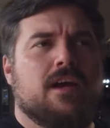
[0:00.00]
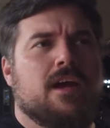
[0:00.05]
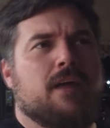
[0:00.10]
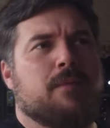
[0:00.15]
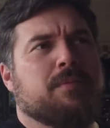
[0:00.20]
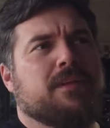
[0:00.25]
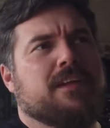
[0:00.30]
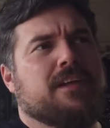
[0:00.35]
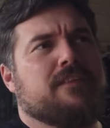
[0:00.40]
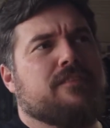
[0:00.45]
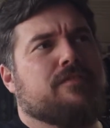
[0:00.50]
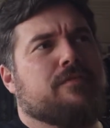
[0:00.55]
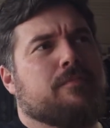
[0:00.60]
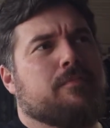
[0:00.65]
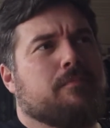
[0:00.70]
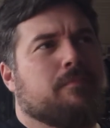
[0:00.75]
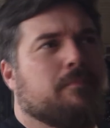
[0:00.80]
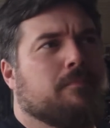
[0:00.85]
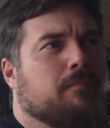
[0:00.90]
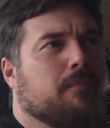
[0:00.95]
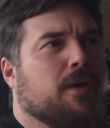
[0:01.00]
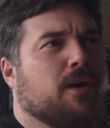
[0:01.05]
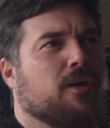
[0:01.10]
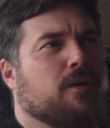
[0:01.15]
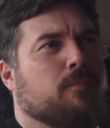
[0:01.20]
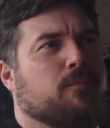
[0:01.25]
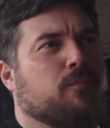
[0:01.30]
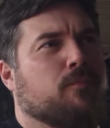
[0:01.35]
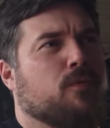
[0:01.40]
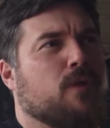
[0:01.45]
I believe
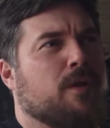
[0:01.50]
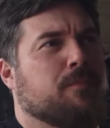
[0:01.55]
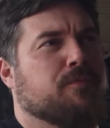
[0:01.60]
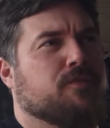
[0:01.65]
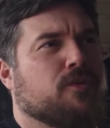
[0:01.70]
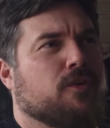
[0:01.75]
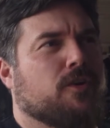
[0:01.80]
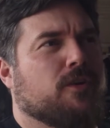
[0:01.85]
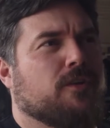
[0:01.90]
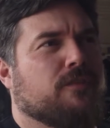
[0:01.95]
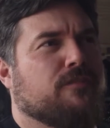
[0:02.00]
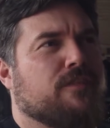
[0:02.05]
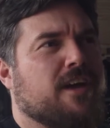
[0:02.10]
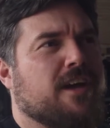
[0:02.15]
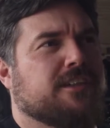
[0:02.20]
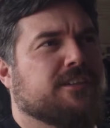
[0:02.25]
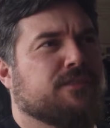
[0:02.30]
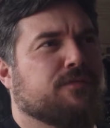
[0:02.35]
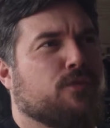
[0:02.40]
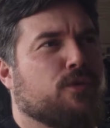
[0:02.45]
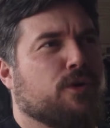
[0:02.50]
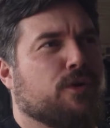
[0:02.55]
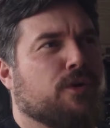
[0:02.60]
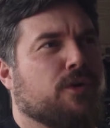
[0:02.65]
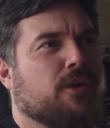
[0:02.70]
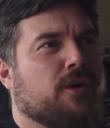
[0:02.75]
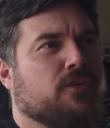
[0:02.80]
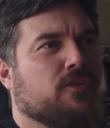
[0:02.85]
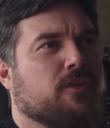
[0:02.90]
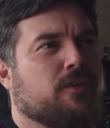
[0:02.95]
Merriam-Webster defines a
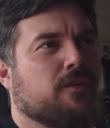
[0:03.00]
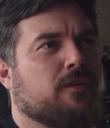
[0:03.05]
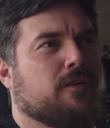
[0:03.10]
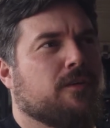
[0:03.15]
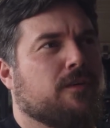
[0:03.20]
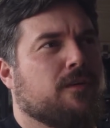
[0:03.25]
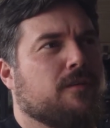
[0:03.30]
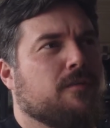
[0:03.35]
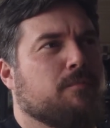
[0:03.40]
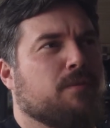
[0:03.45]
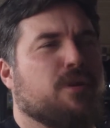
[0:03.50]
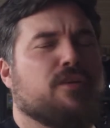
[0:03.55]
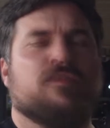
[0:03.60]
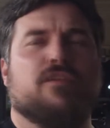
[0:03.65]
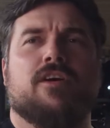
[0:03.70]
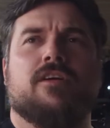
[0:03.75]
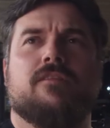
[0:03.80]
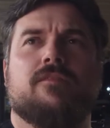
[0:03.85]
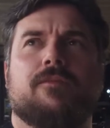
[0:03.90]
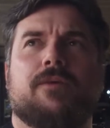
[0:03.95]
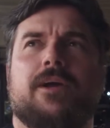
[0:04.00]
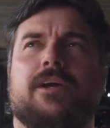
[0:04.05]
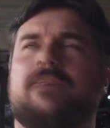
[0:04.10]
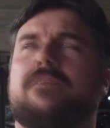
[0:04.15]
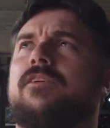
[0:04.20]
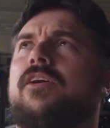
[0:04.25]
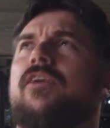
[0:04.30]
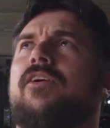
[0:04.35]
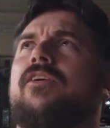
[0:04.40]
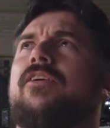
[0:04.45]
voyeur as a pervert.
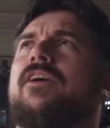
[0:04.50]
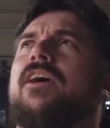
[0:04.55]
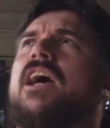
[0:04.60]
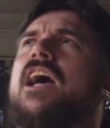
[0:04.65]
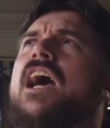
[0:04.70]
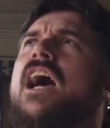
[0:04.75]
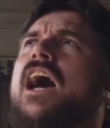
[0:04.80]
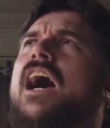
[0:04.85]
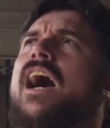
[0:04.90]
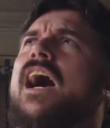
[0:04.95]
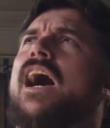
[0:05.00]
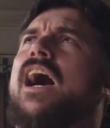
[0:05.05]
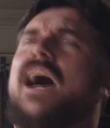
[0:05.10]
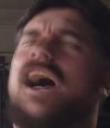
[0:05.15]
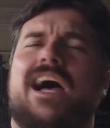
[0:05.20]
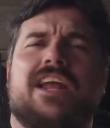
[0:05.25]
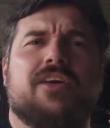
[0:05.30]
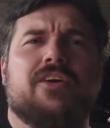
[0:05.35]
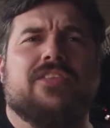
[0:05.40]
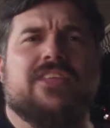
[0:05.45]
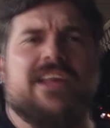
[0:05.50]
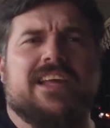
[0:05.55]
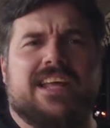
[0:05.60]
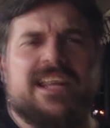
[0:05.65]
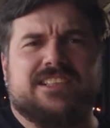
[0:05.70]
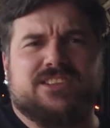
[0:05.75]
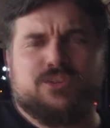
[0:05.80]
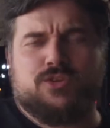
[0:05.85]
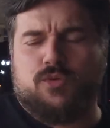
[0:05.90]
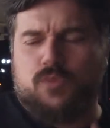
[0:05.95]
I don't think
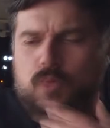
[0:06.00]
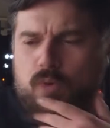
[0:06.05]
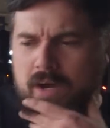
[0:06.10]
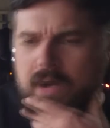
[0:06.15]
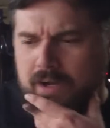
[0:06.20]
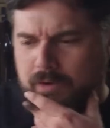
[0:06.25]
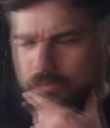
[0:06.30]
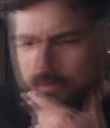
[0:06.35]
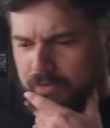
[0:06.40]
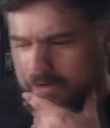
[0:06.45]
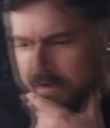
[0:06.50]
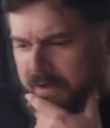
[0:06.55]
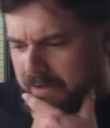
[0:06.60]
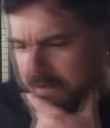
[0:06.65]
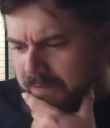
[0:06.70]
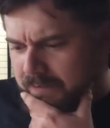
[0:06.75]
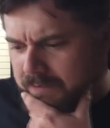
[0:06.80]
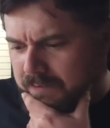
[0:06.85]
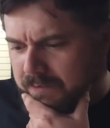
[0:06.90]
that's quite right.